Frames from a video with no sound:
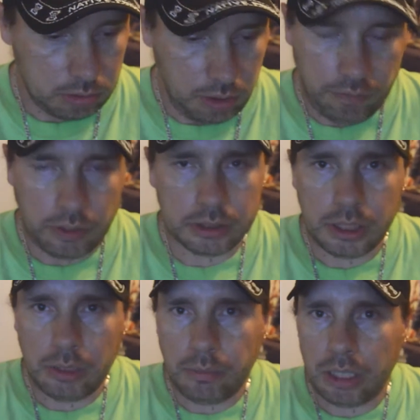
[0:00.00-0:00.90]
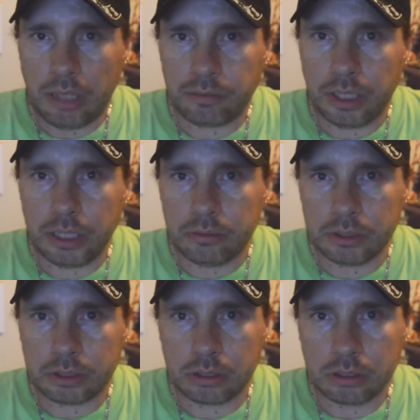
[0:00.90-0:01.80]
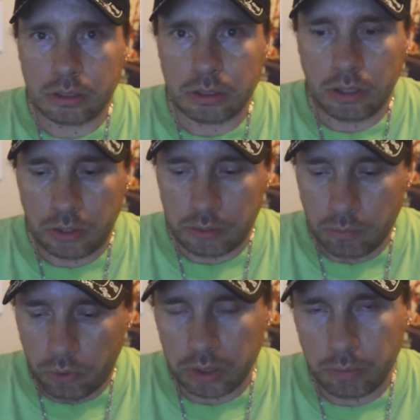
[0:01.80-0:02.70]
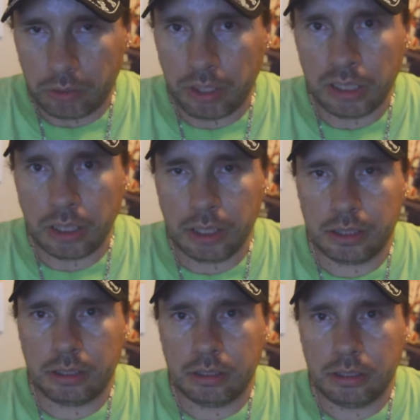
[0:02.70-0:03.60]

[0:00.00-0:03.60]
The first night, my left leg was hurting more than my right leg.